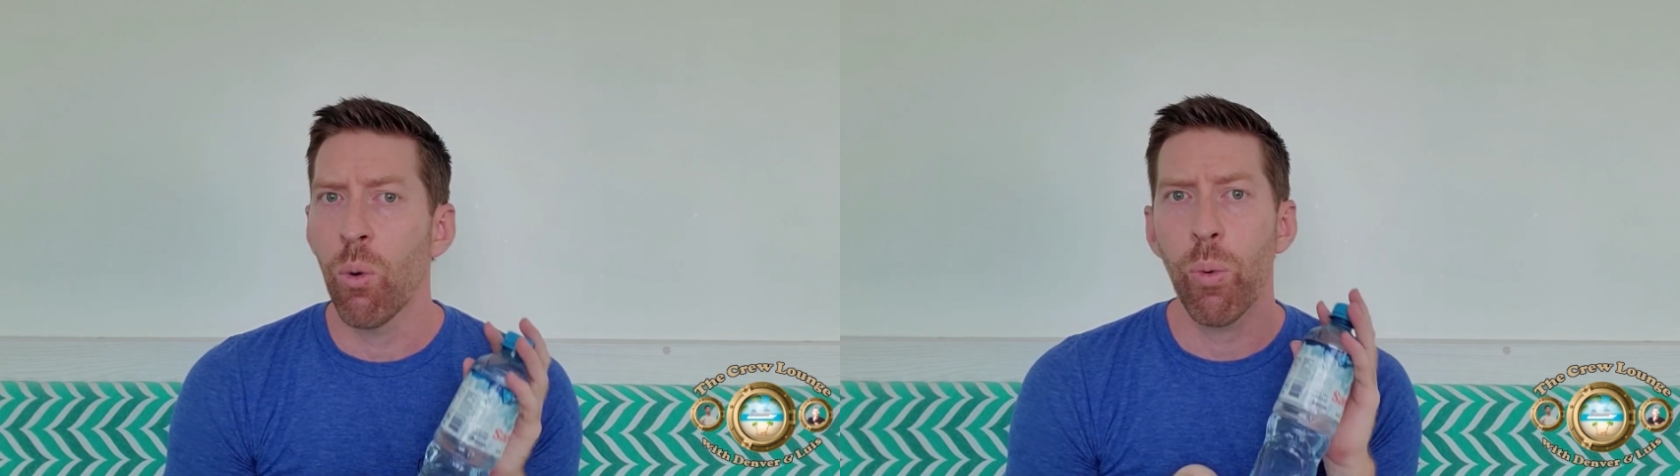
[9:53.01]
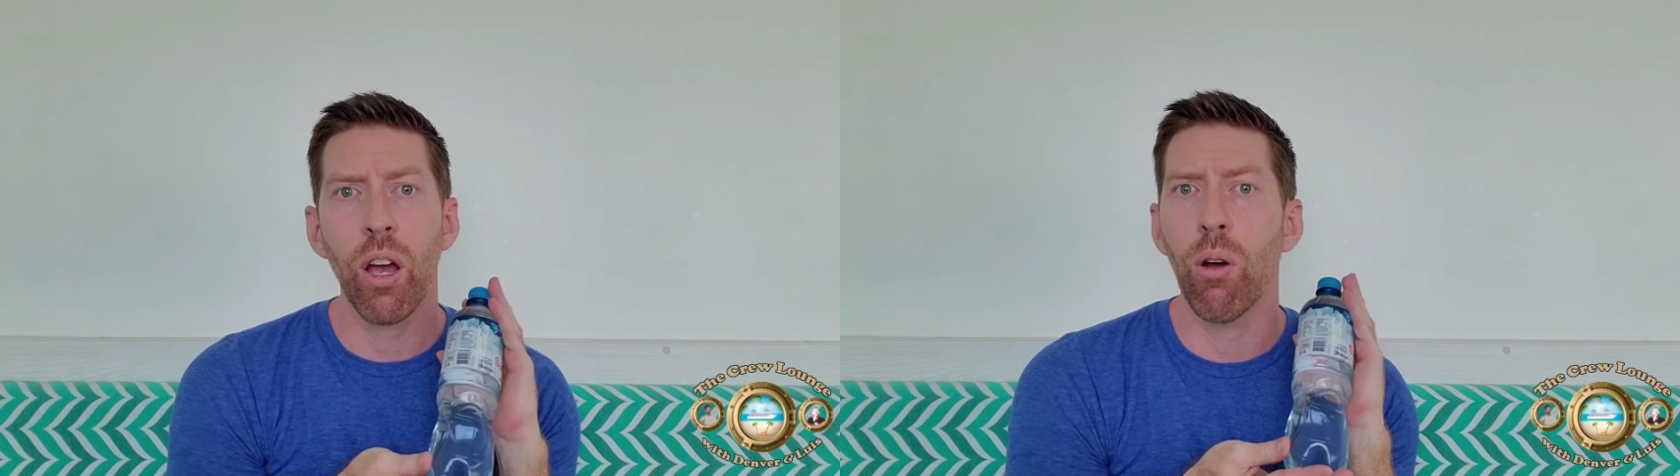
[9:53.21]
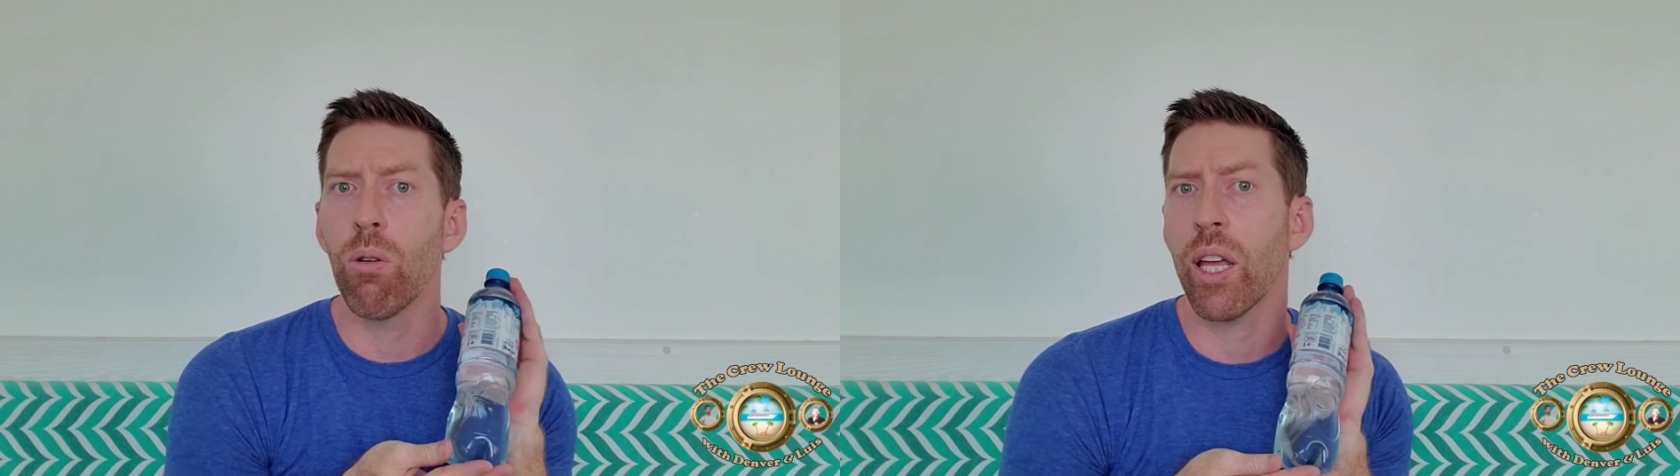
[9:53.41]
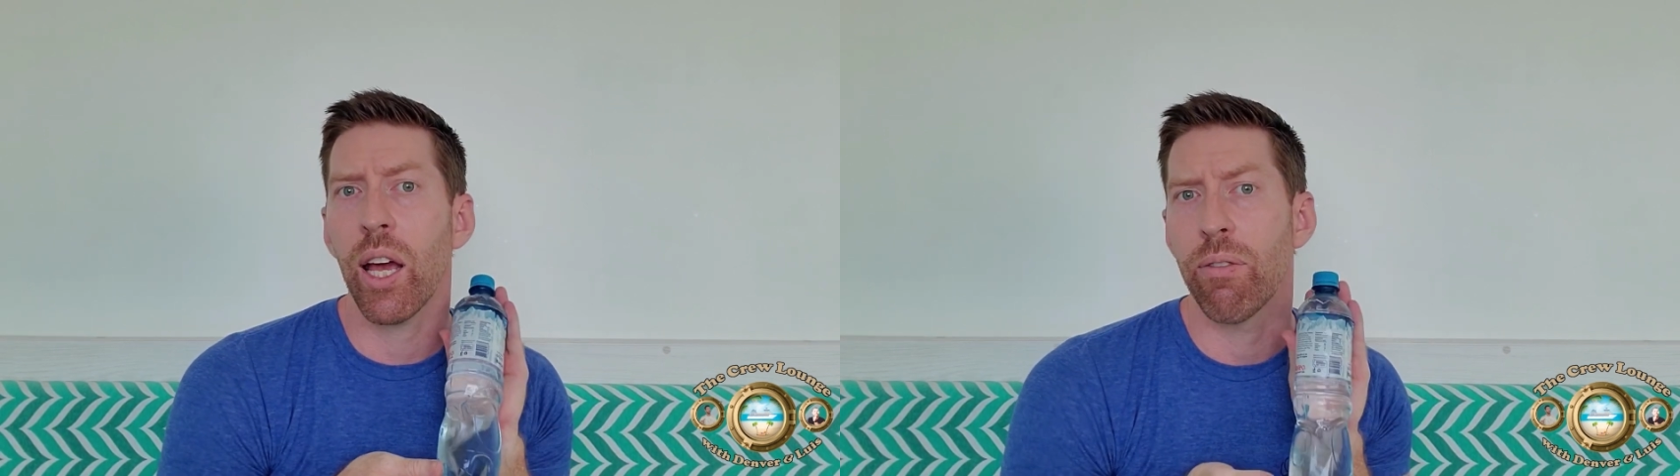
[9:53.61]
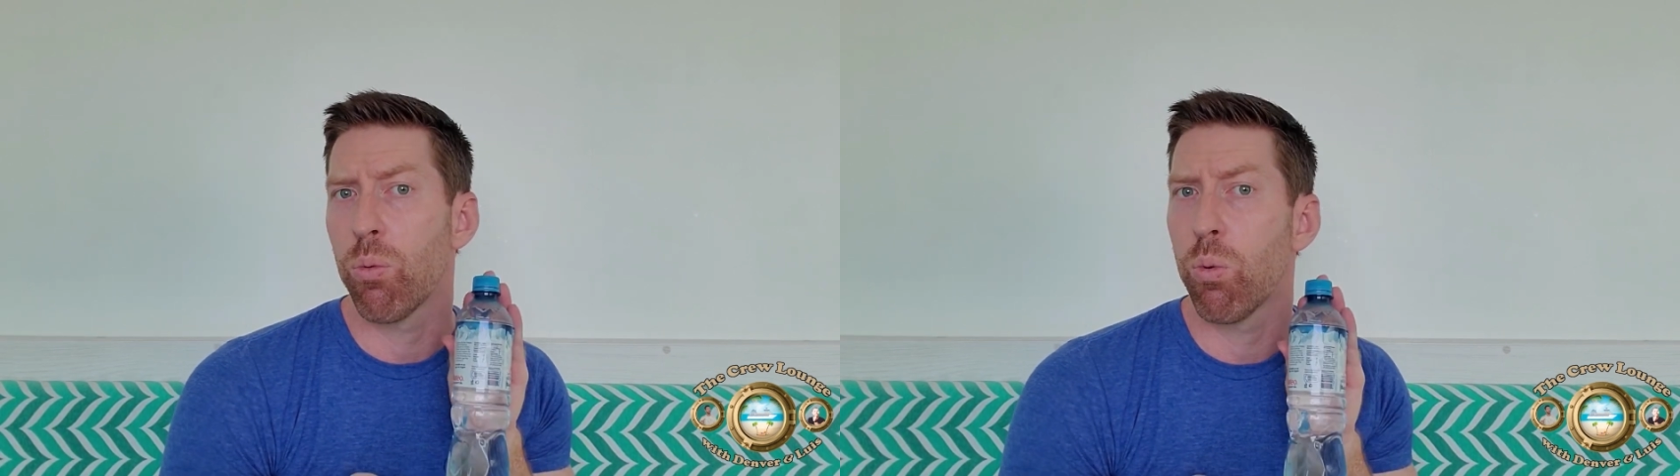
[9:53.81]
We only
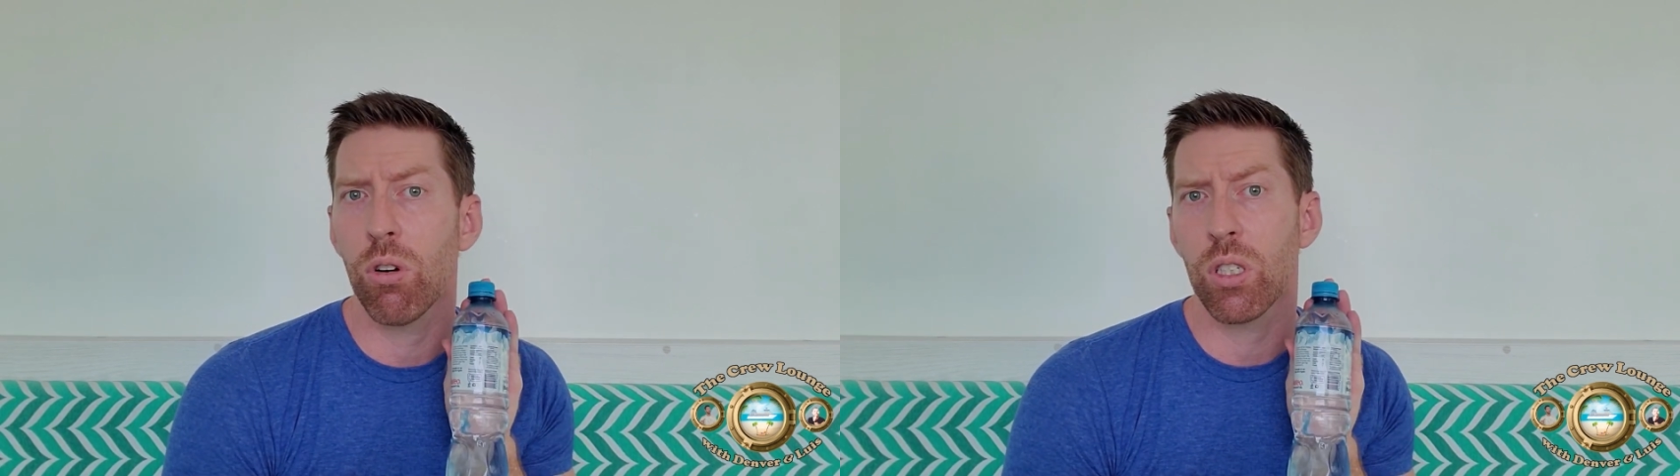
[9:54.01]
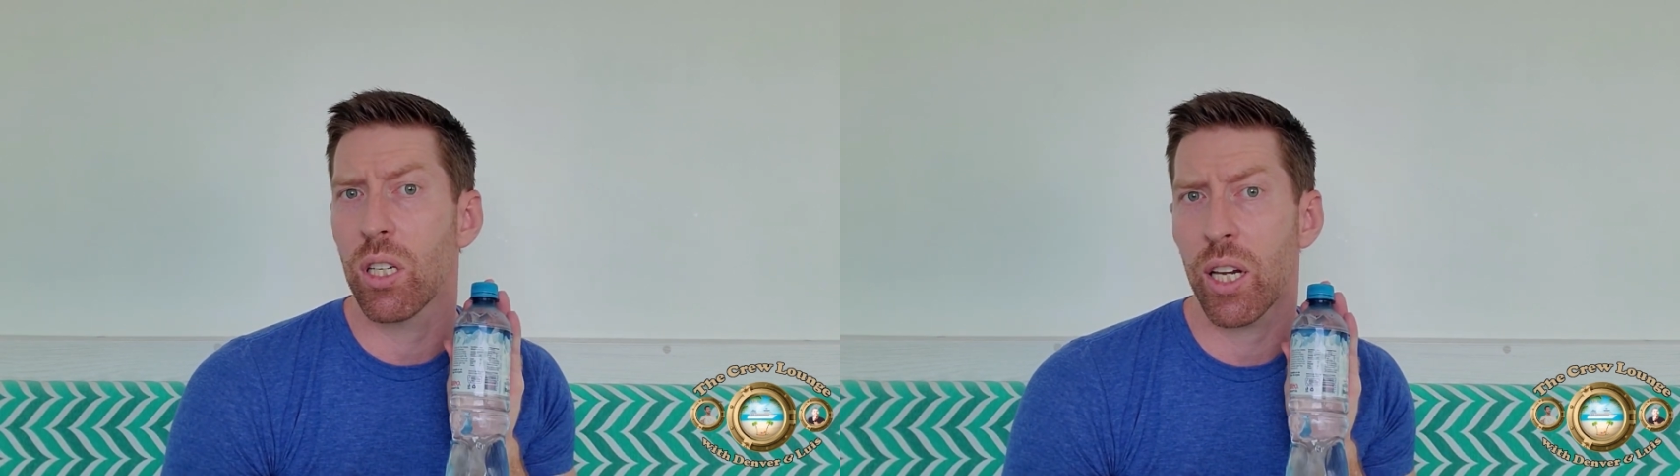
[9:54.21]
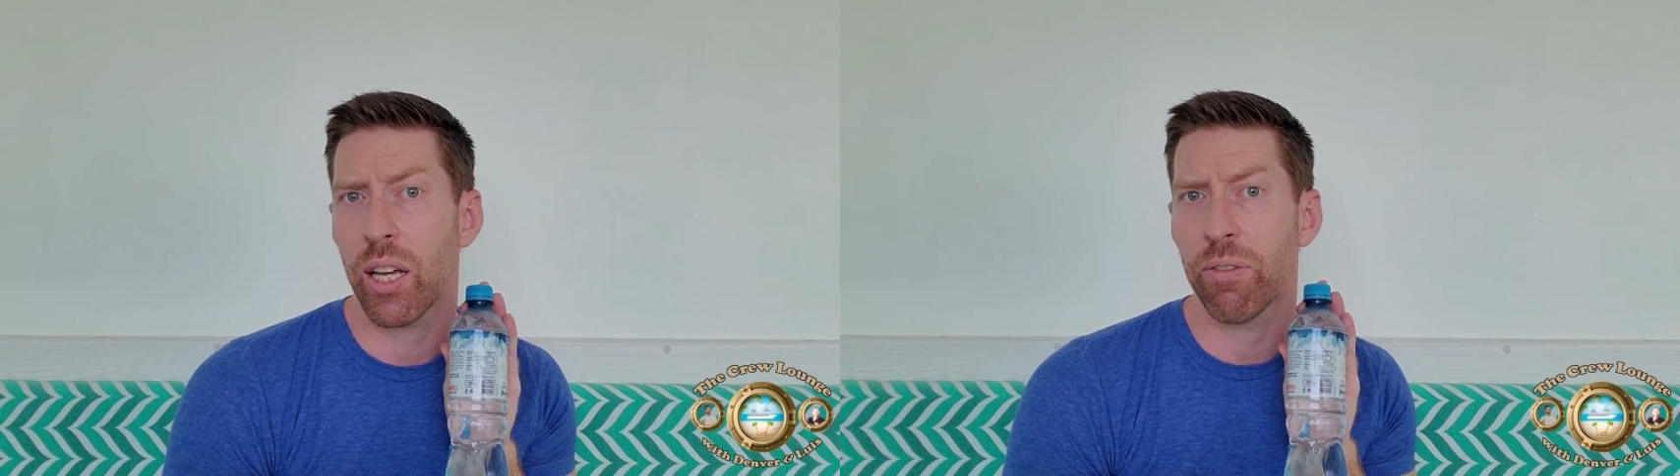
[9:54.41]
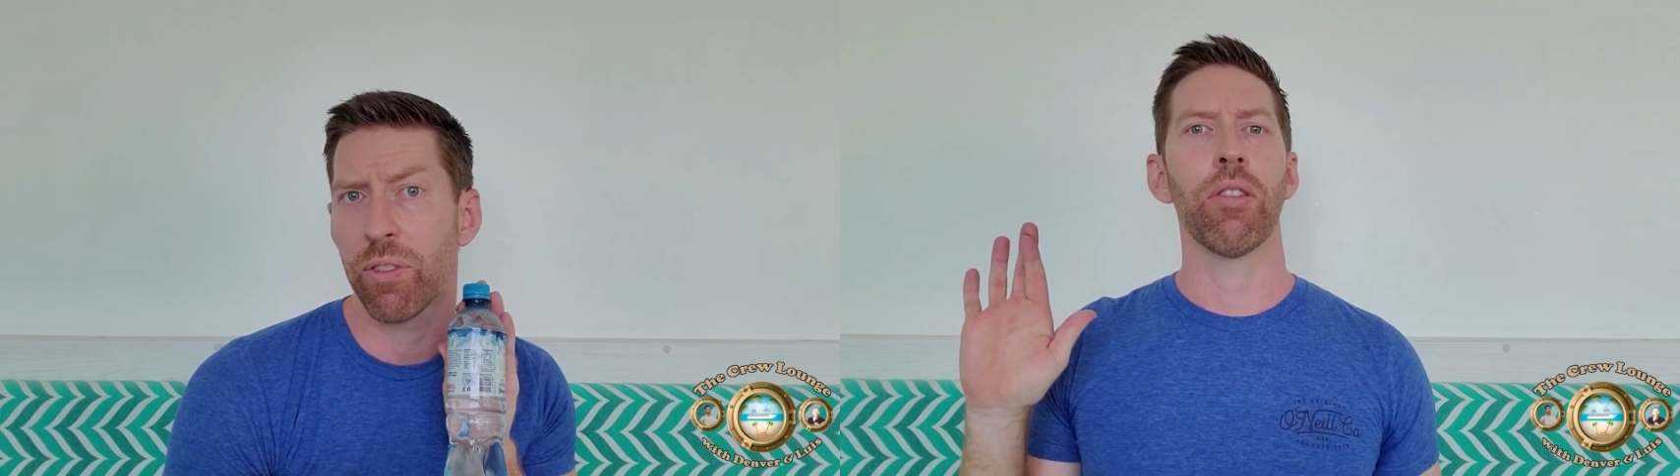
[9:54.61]
have water left.